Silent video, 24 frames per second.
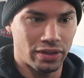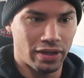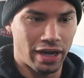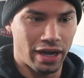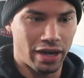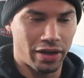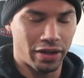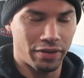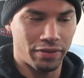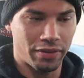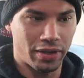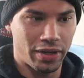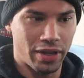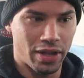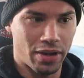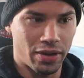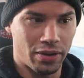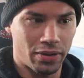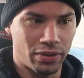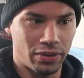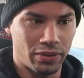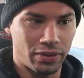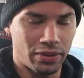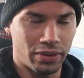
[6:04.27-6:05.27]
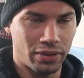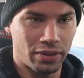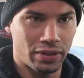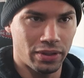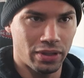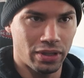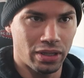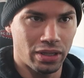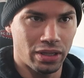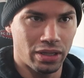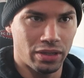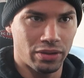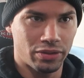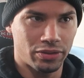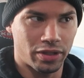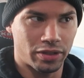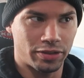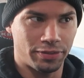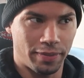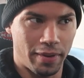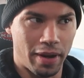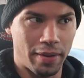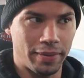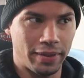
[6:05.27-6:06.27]
I don't even know.
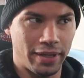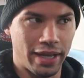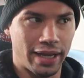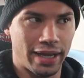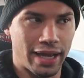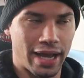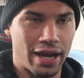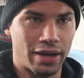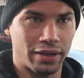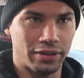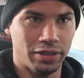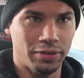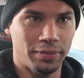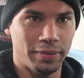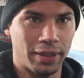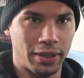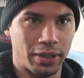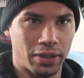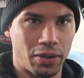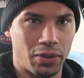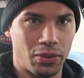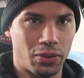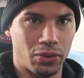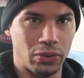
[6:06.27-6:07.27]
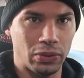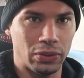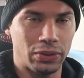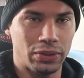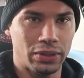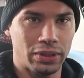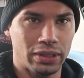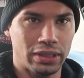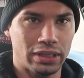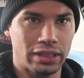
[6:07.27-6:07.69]
Just probably take out because it's been cold.